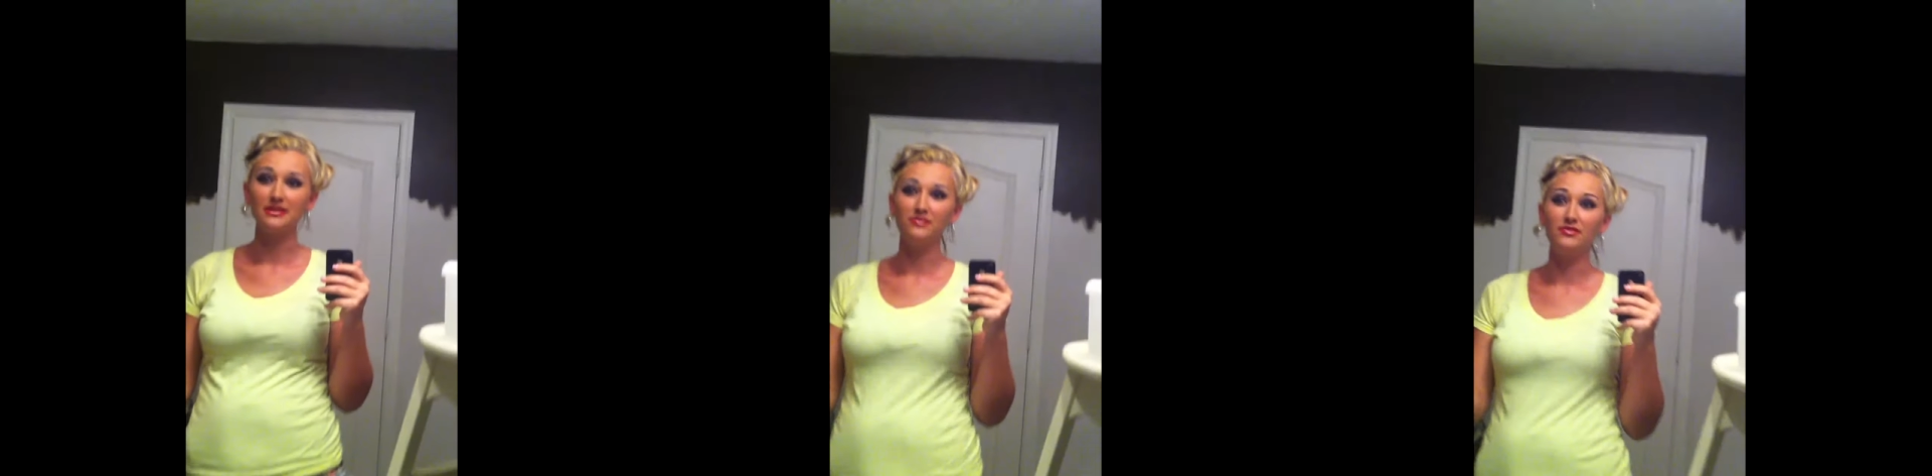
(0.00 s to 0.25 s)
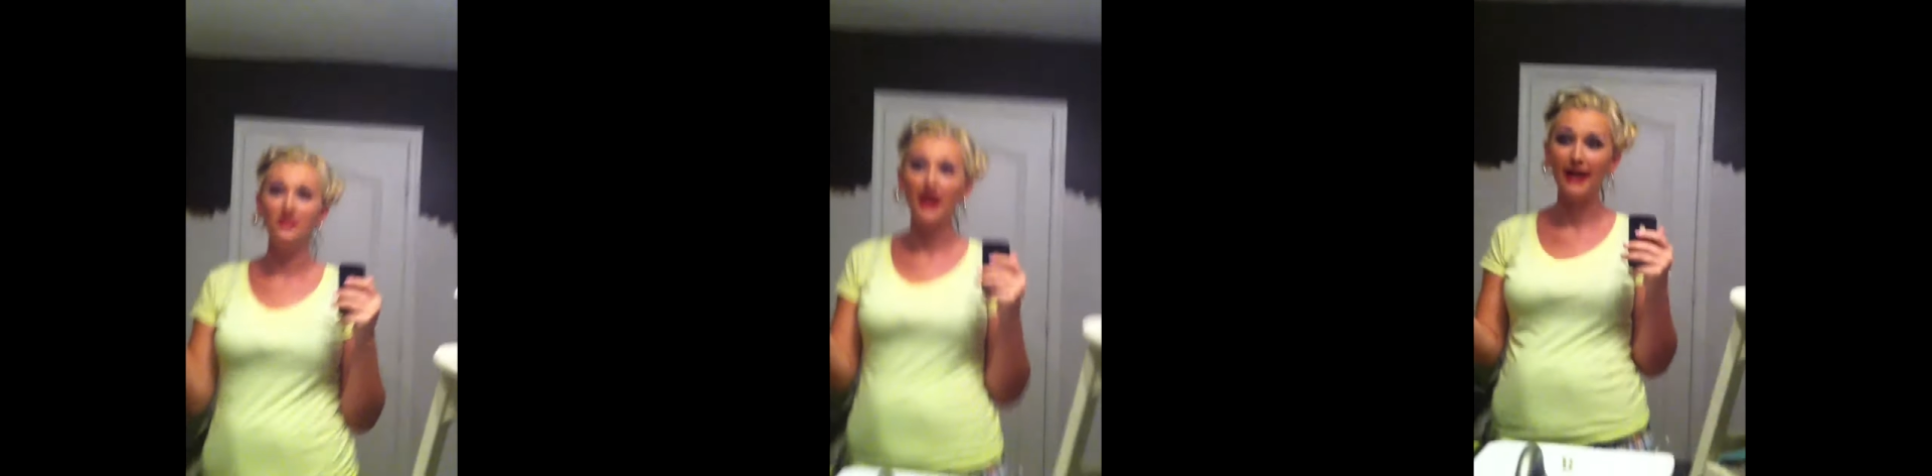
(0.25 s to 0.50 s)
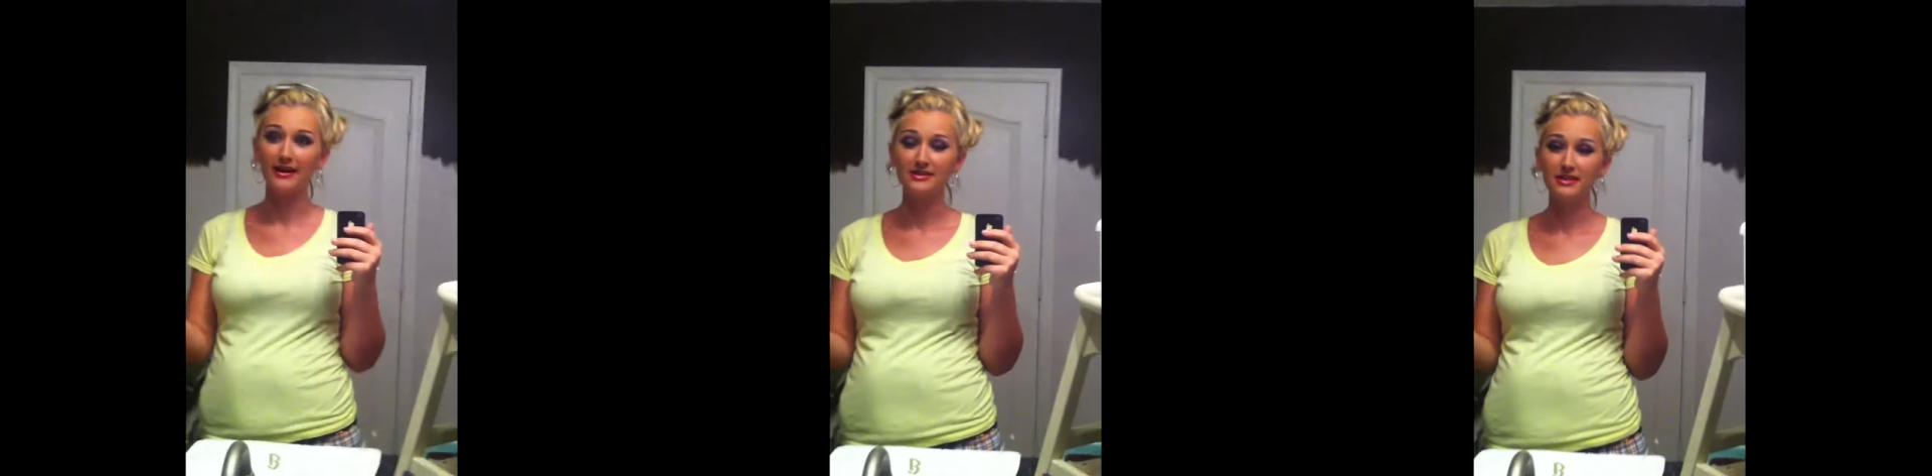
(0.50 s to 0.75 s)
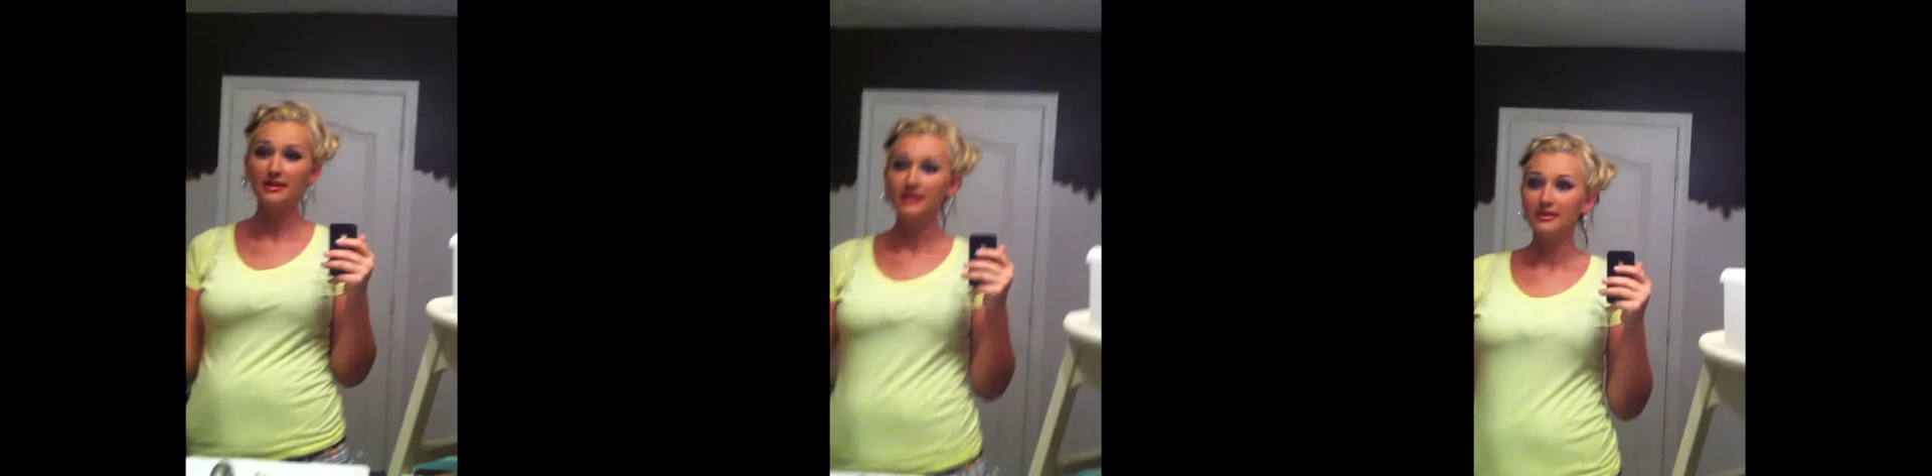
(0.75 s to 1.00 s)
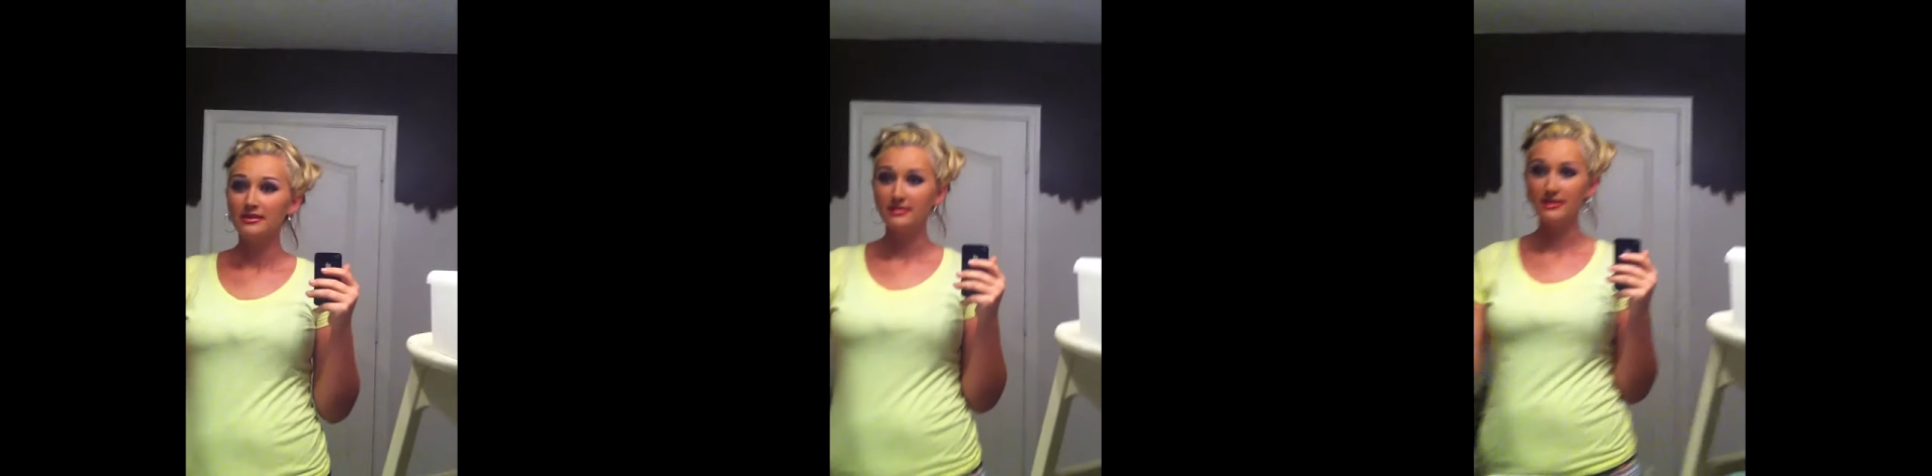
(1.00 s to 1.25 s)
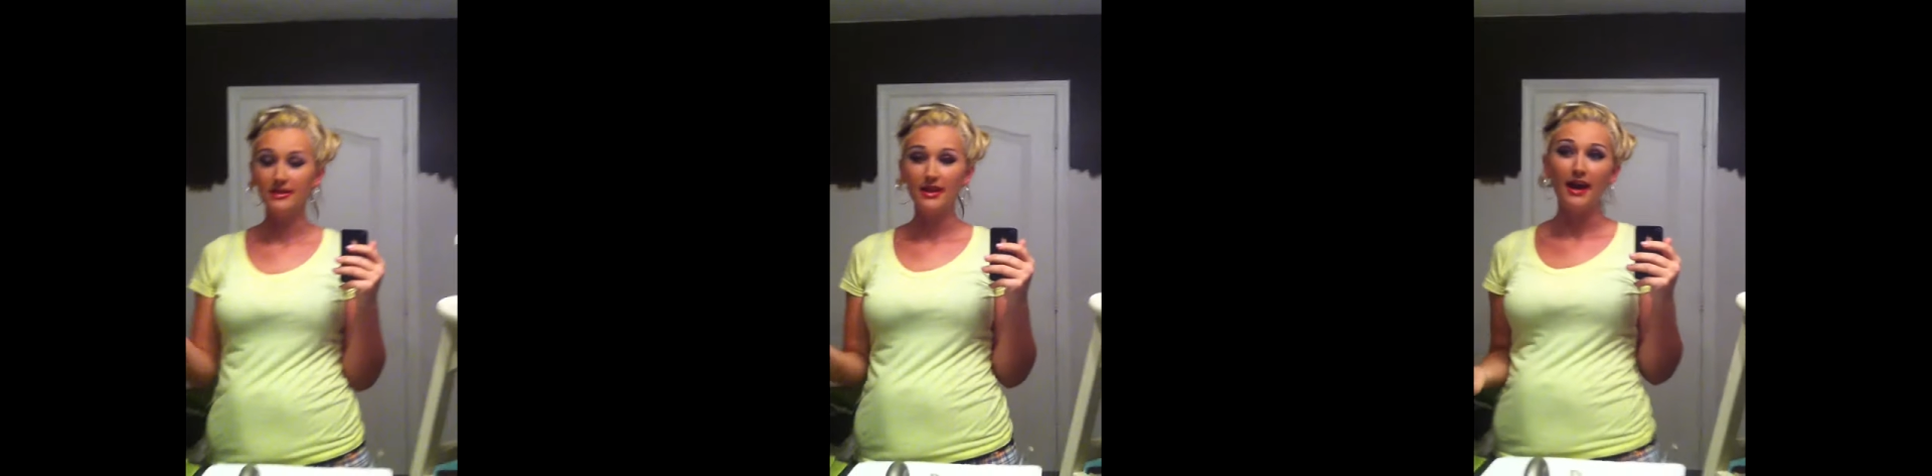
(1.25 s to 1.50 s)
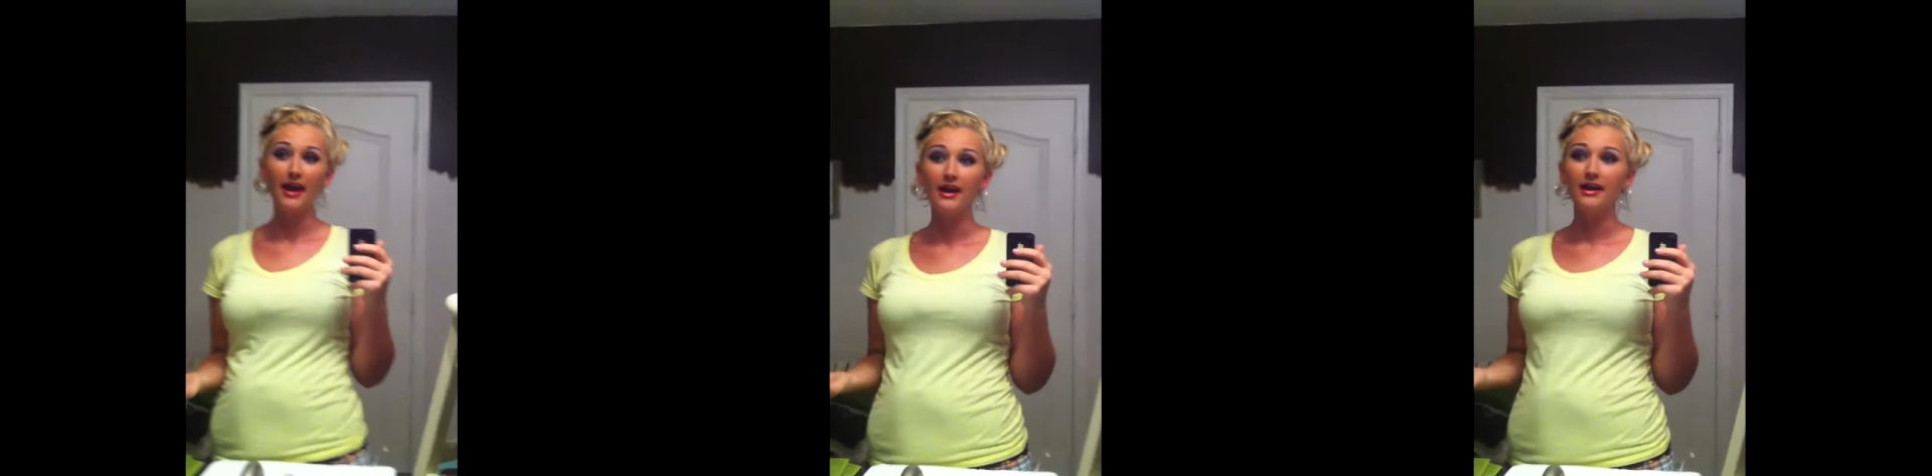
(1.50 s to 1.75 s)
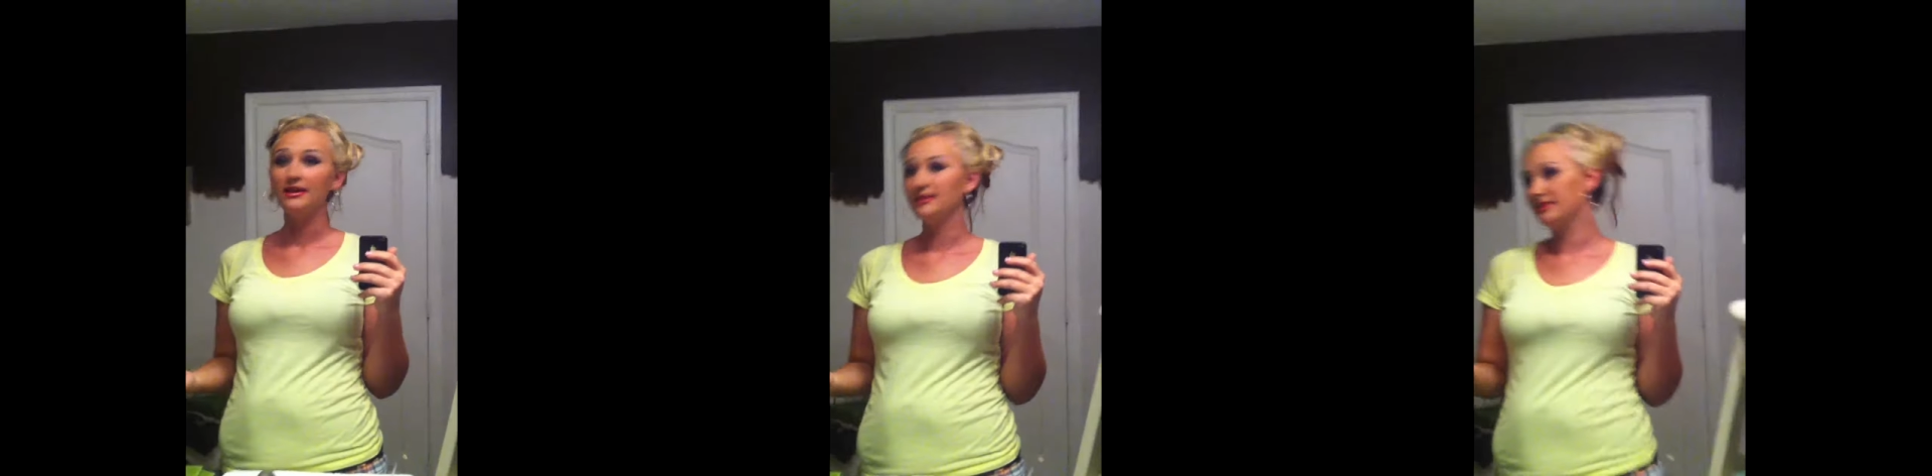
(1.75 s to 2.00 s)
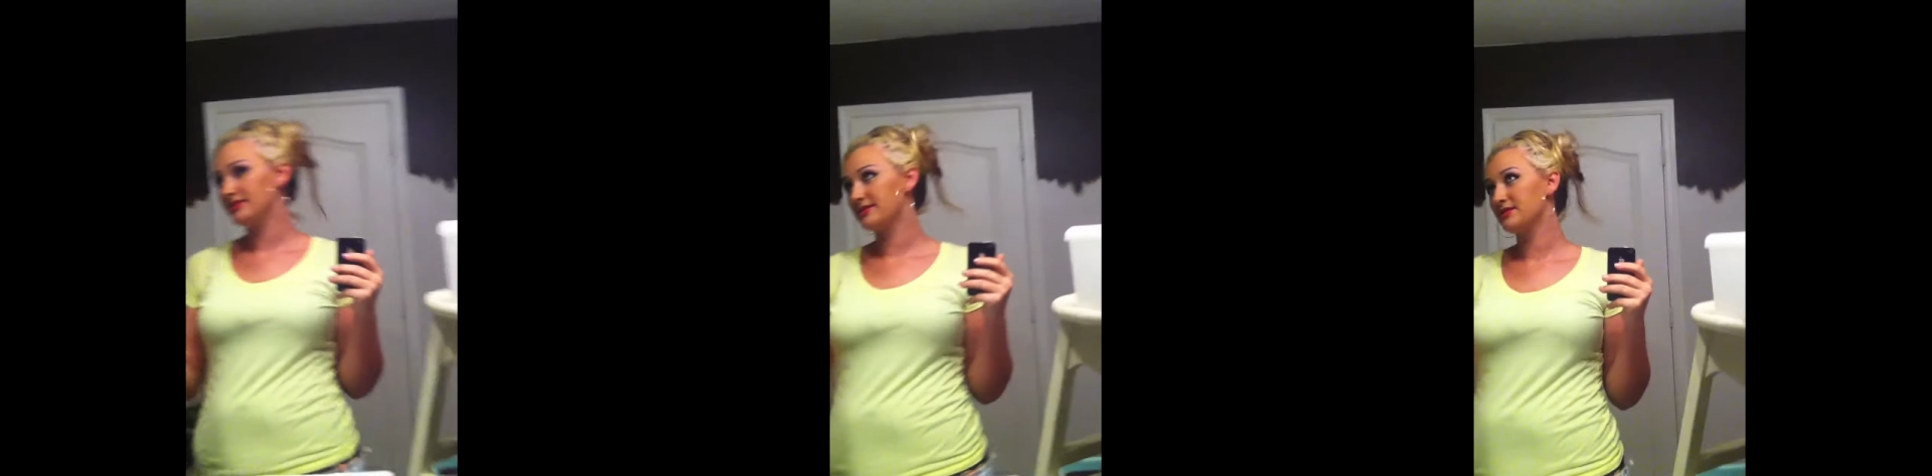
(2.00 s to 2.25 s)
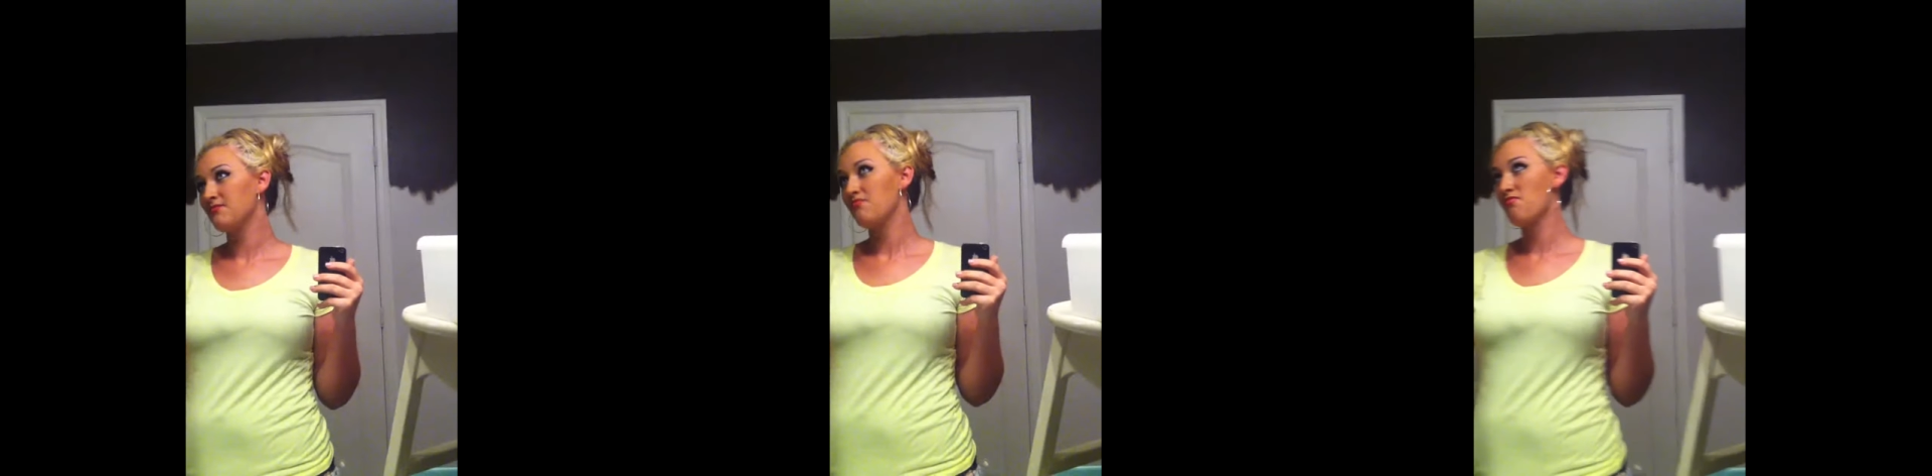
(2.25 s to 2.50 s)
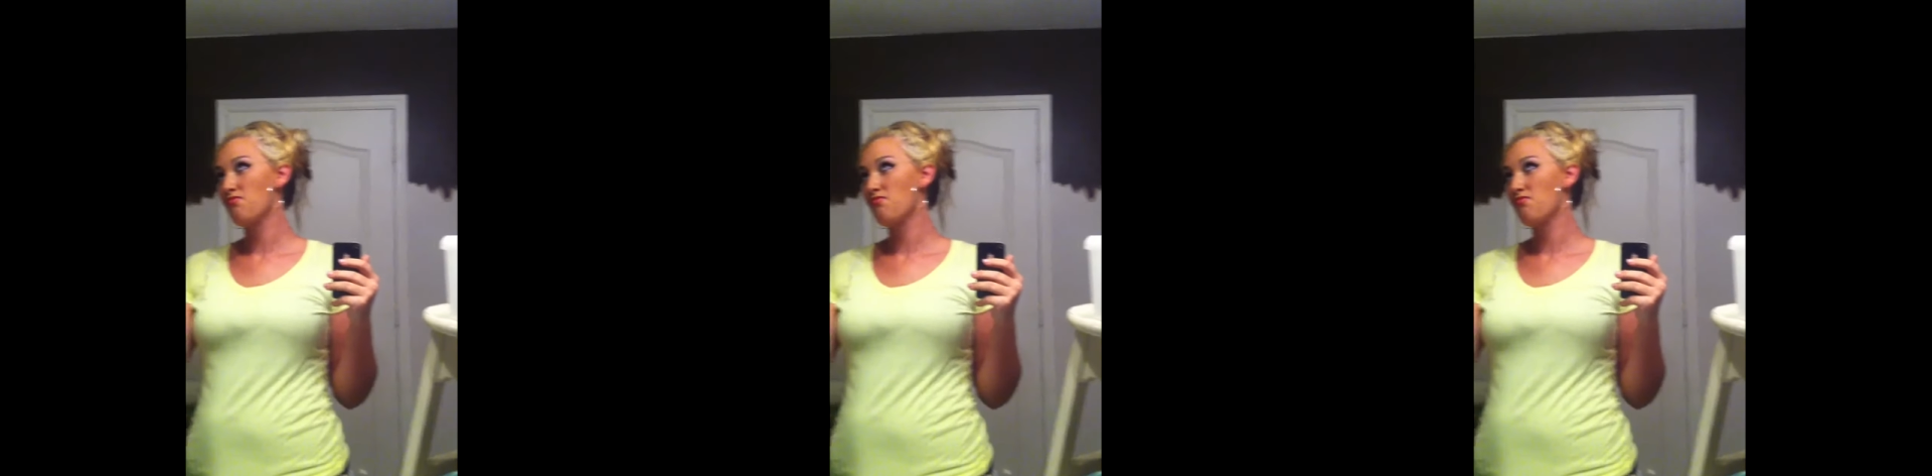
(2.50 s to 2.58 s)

In fact, today is